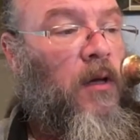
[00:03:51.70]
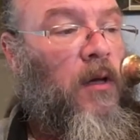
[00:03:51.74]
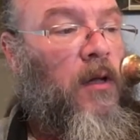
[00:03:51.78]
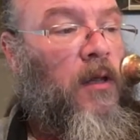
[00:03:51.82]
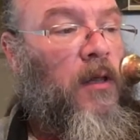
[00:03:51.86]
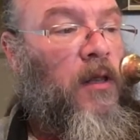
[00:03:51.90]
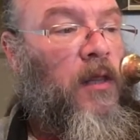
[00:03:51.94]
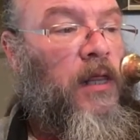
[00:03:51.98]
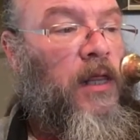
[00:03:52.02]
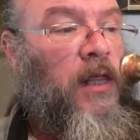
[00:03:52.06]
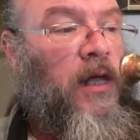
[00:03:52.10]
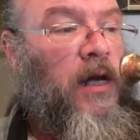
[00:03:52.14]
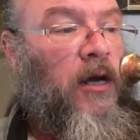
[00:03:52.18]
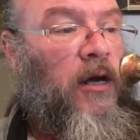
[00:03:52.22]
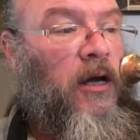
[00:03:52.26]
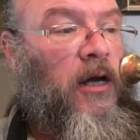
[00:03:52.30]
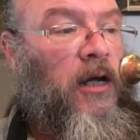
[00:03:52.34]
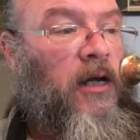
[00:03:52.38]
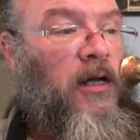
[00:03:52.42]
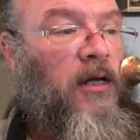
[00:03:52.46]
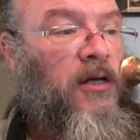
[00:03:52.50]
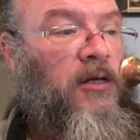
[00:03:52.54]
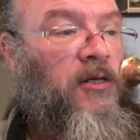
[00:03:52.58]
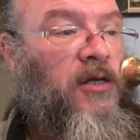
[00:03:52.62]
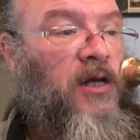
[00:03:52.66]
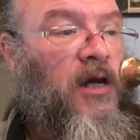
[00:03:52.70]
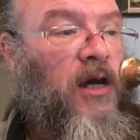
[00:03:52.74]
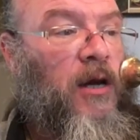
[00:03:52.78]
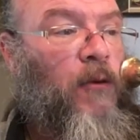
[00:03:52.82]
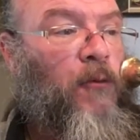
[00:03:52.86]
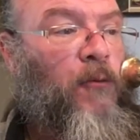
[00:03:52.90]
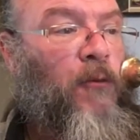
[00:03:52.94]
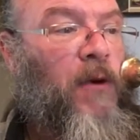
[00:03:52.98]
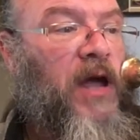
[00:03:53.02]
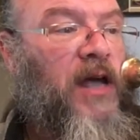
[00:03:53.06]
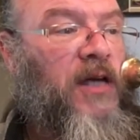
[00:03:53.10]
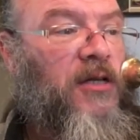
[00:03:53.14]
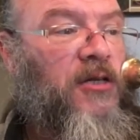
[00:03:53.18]
There is a
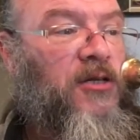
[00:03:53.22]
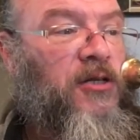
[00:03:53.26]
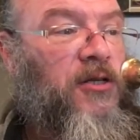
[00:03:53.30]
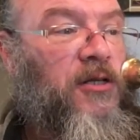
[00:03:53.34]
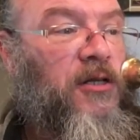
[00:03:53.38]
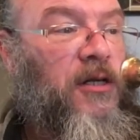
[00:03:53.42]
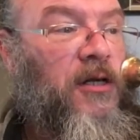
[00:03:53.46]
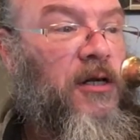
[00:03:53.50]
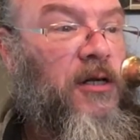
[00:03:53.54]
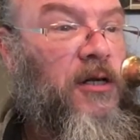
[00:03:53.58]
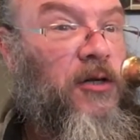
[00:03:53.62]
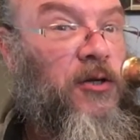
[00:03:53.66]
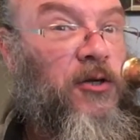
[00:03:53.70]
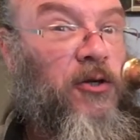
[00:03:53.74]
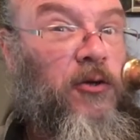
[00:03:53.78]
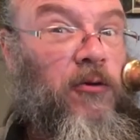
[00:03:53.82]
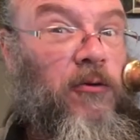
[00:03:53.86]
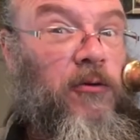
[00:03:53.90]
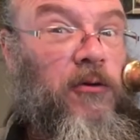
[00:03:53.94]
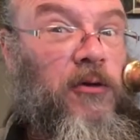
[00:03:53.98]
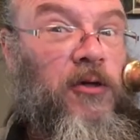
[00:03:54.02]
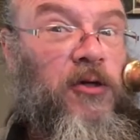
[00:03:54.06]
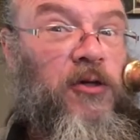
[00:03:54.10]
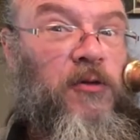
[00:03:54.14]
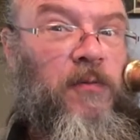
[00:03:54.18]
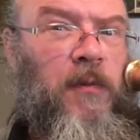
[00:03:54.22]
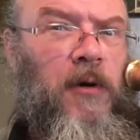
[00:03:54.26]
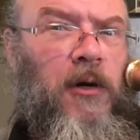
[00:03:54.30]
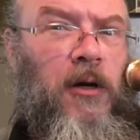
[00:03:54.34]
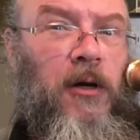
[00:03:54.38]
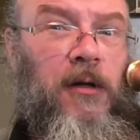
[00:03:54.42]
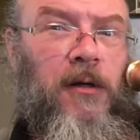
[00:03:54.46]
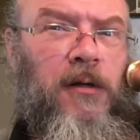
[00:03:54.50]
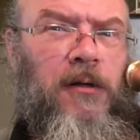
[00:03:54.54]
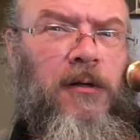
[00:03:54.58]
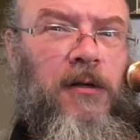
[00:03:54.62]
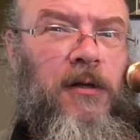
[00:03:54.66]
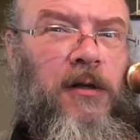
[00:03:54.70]
rest in a certain
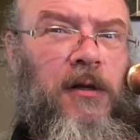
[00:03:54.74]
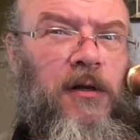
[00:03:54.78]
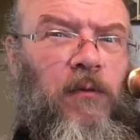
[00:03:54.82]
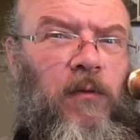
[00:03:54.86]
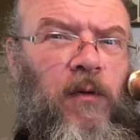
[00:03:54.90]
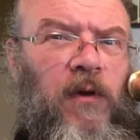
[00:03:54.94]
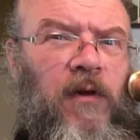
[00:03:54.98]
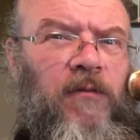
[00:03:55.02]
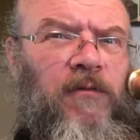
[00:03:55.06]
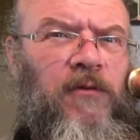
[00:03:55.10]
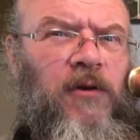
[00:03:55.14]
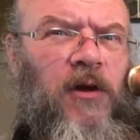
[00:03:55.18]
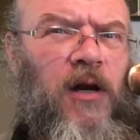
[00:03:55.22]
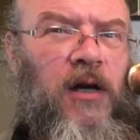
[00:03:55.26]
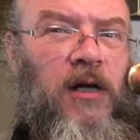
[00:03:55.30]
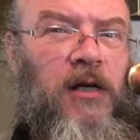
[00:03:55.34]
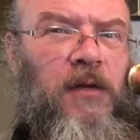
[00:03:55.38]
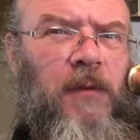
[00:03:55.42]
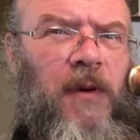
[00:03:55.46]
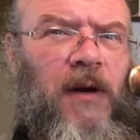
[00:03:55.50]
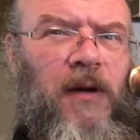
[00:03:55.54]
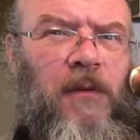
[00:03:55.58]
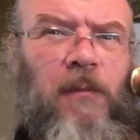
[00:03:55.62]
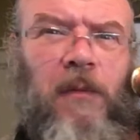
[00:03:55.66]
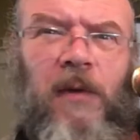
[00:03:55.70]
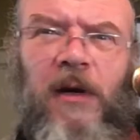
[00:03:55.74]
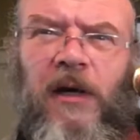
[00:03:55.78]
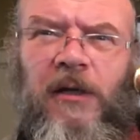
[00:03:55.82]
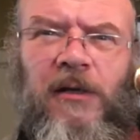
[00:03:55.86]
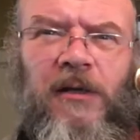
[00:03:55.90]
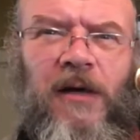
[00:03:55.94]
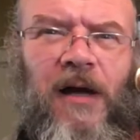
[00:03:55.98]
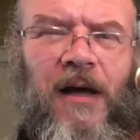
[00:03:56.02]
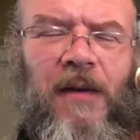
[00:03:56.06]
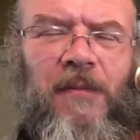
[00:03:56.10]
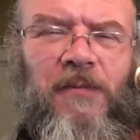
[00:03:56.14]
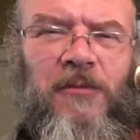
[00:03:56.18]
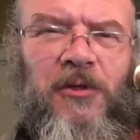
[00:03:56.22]
spot that we have talked about many
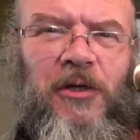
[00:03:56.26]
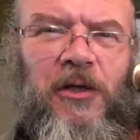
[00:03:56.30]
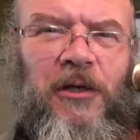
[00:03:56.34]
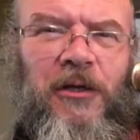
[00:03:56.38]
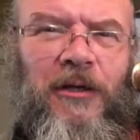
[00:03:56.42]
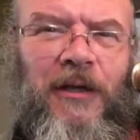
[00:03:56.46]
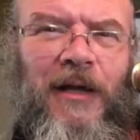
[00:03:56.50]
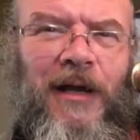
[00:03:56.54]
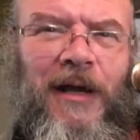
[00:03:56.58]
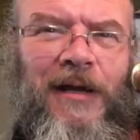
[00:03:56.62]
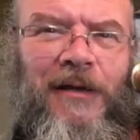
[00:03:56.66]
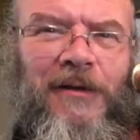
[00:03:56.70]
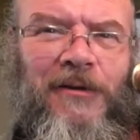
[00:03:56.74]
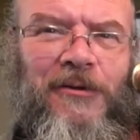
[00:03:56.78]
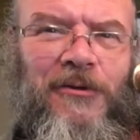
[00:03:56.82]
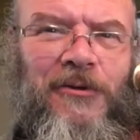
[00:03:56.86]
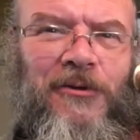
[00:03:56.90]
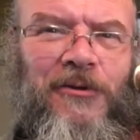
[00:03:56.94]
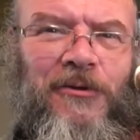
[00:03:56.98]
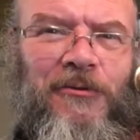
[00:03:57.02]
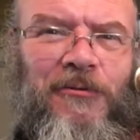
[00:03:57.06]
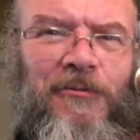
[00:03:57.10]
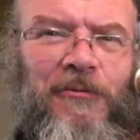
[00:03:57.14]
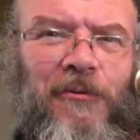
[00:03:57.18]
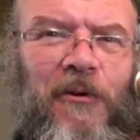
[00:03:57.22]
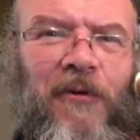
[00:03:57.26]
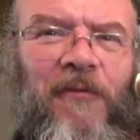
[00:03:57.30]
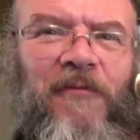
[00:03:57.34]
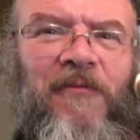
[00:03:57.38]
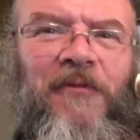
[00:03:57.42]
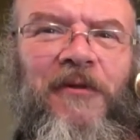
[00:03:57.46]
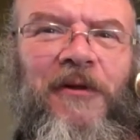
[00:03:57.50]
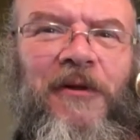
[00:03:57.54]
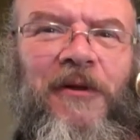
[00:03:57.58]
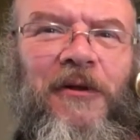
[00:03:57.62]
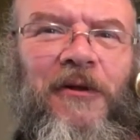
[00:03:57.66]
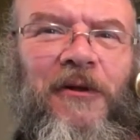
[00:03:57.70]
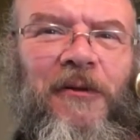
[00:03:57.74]
times in class.
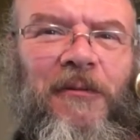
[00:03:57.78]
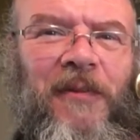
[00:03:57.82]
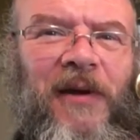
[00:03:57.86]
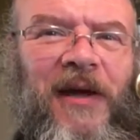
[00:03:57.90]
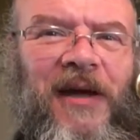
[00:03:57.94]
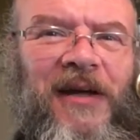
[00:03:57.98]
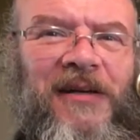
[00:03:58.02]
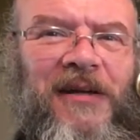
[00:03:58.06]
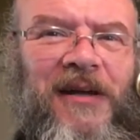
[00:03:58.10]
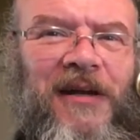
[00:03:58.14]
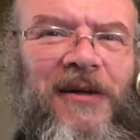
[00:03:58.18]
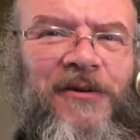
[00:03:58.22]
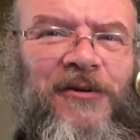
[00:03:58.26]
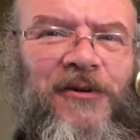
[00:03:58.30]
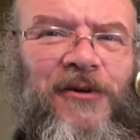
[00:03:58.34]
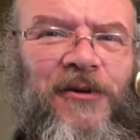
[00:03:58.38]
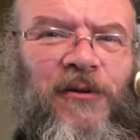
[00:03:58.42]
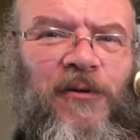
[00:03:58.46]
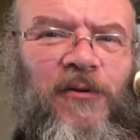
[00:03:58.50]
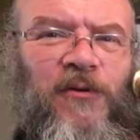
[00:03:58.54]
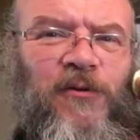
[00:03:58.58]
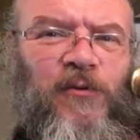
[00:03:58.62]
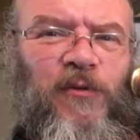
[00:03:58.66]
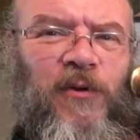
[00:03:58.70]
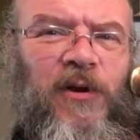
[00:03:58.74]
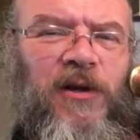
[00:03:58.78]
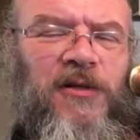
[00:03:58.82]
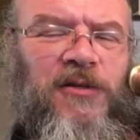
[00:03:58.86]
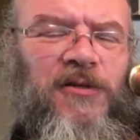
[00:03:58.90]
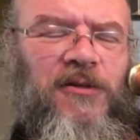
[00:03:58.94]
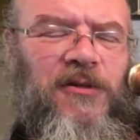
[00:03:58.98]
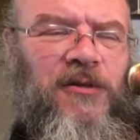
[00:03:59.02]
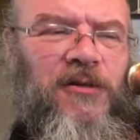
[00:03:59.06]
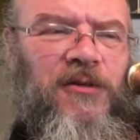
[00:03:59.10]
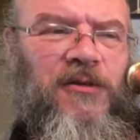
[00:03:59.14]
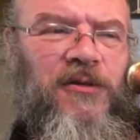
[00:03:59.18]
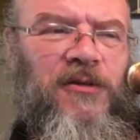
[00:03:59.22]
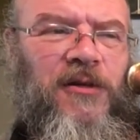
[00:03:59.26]
Hopefully you'll pay attention to those
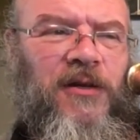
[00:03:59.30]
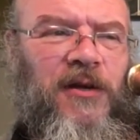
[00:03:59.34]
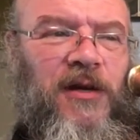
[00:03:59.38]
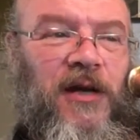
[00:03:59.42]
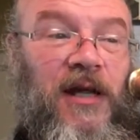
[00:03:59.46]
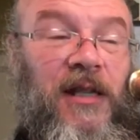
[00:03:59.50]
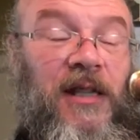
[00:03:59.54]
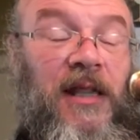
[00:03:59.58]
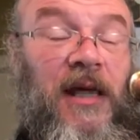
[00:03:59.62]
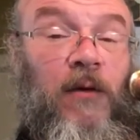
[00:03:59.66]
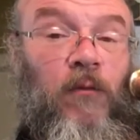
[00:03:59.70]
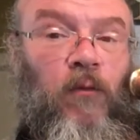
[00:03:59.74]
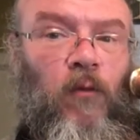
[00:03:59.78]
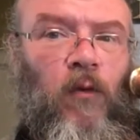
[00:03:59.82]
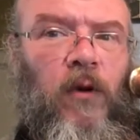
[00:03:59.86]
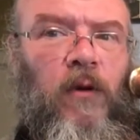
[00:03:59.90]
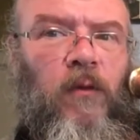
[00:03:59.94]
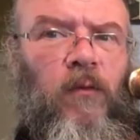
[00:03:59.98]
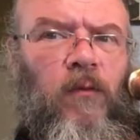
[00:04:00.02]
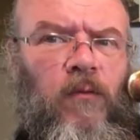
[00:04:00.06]
rests and that one